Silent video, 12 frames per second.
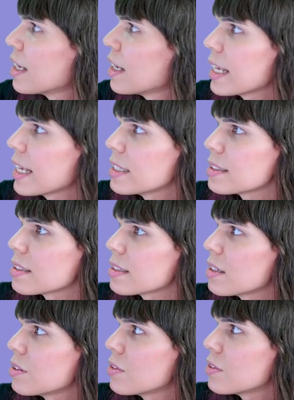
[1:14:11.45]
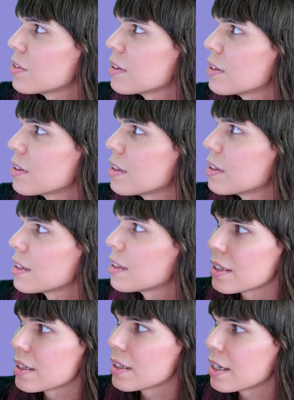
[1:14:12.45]
And so
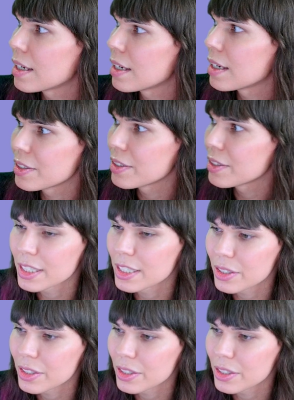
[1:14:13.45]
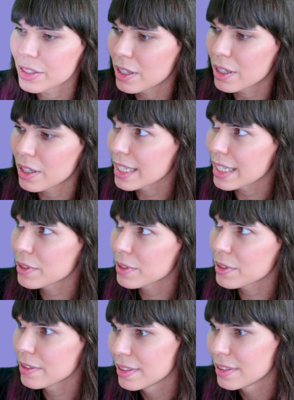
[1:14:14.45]
I was just going to show you all an example
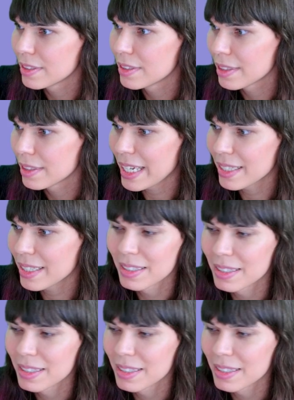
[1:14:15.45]
that I made.